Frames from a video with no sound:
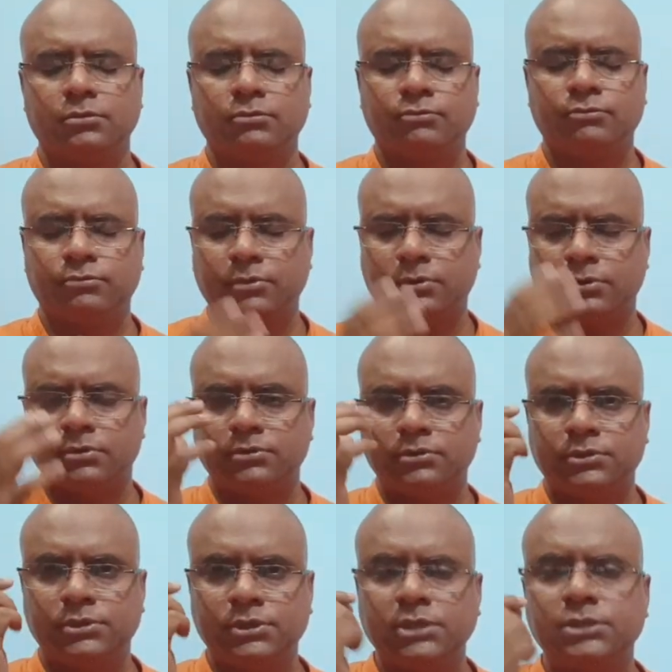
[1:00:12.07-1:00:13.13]
for
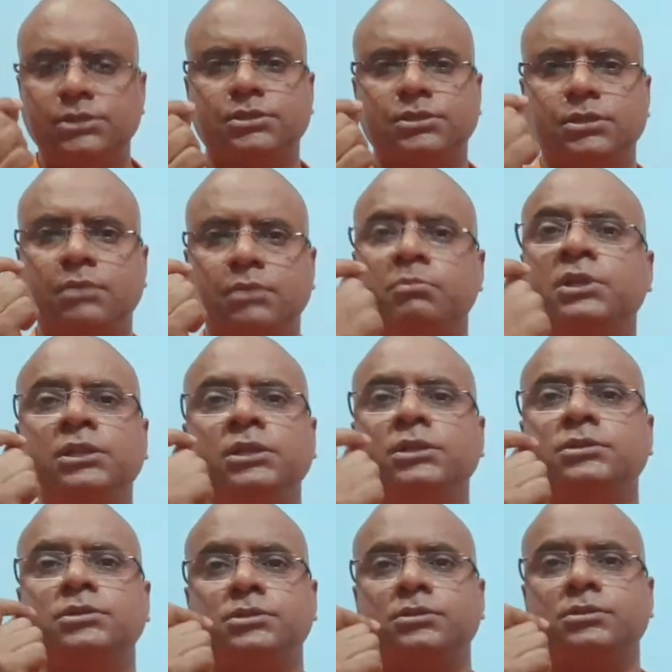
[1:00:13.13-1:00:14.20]
just a
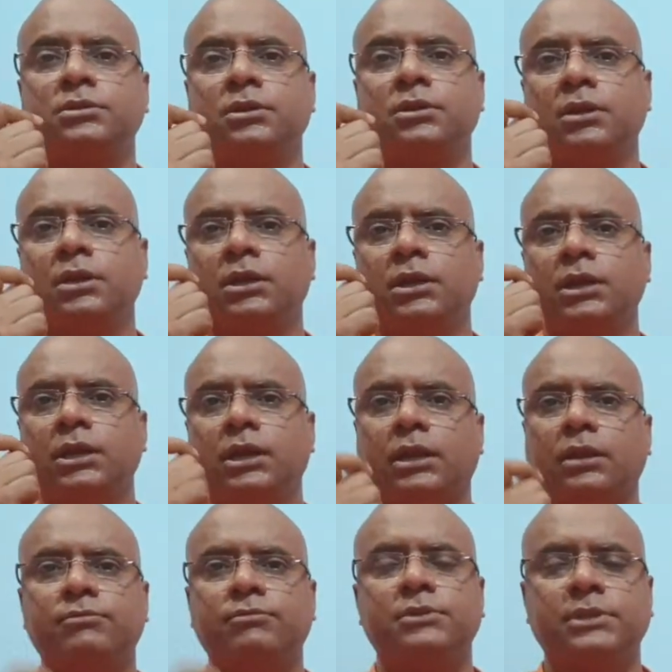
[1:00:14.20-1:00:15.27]
minute, and
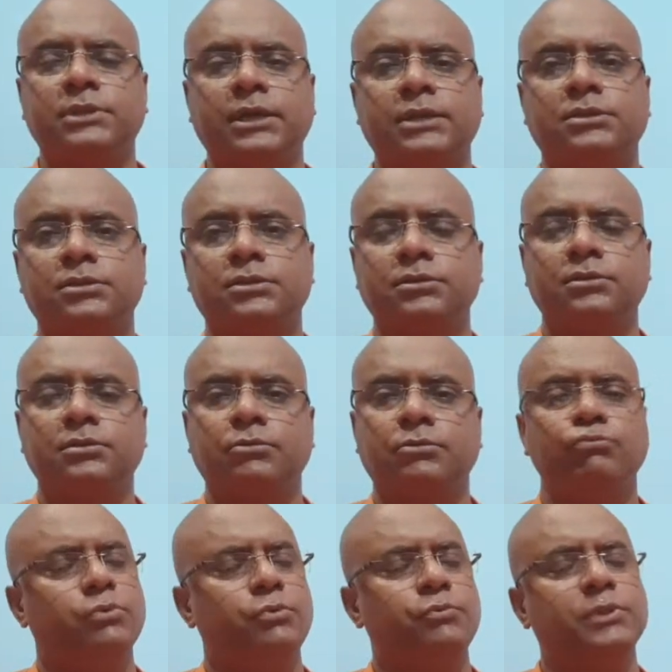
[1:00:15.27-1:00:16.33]
after that
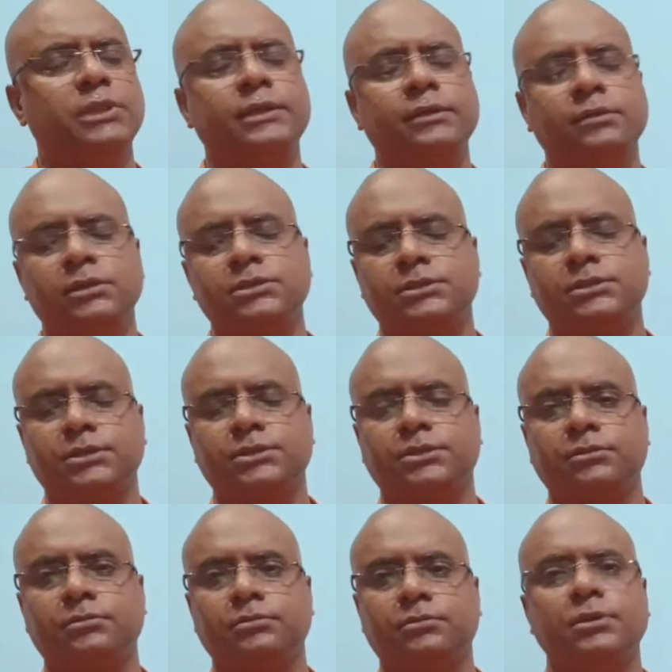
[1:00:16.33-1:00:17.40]
we will end this session.
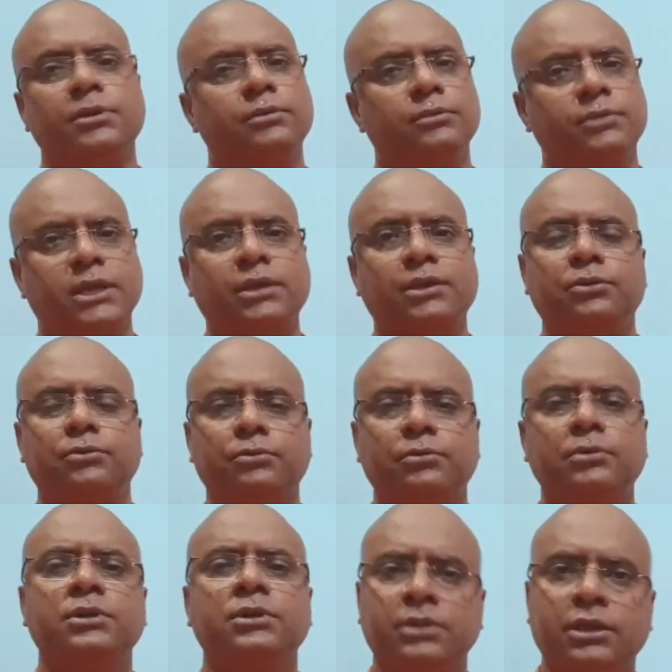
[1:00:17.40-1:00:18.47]
Thank you.
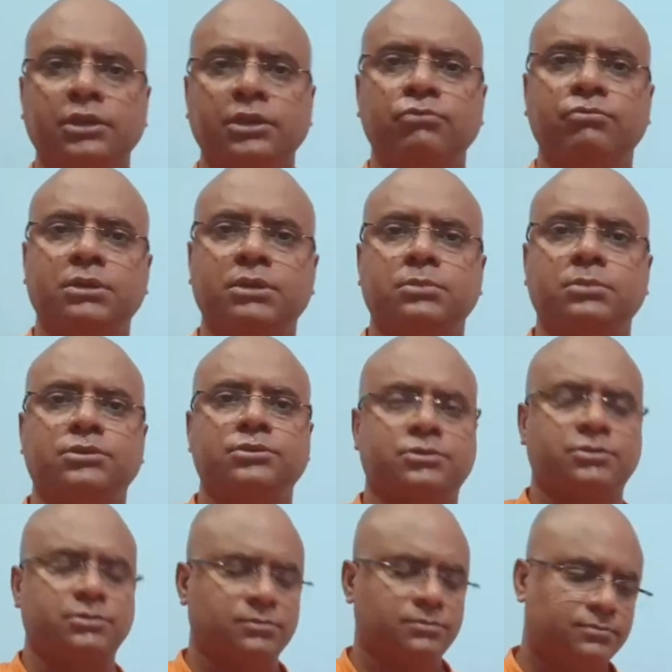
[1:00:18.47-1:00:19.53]
Thank you very much.